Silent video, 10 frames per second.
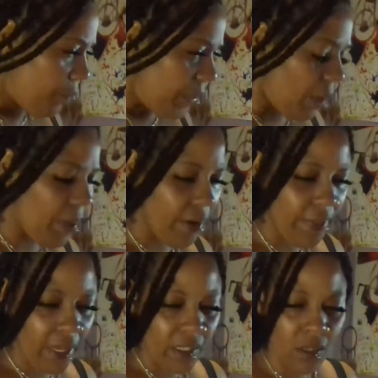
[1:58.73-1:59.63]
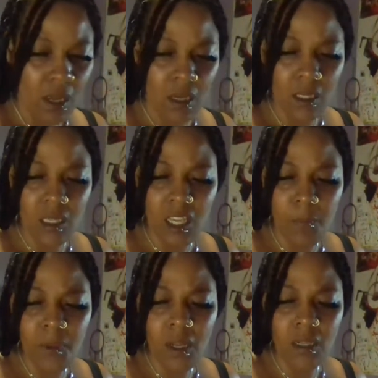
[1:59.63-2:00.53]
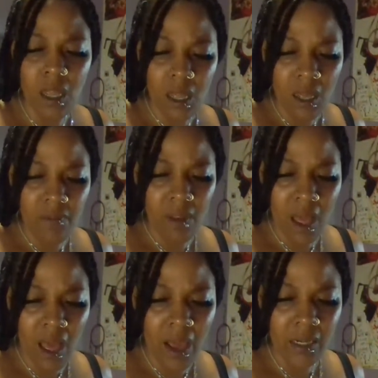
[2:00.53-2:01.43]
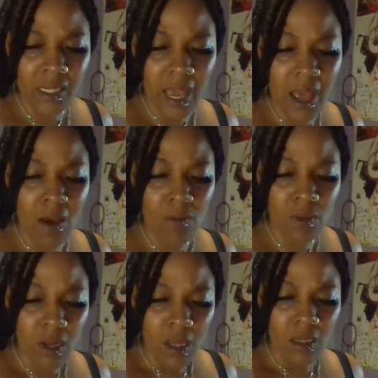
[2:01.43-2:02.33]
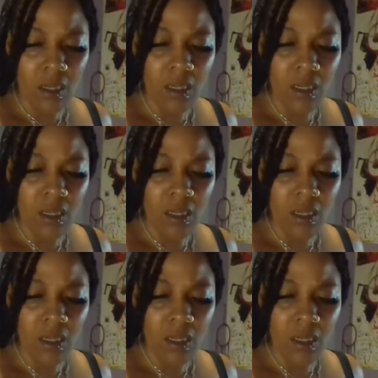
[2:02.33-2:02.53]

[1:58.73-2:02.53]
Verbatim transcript: I'm hearing that song. Keep your love locked down. Your